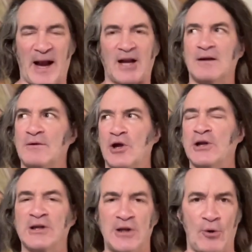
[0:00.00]
a
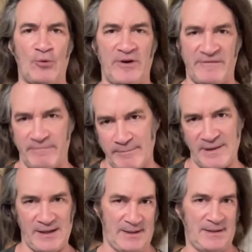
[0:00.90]
clone of
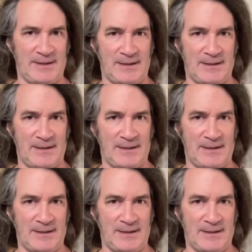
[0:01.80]
me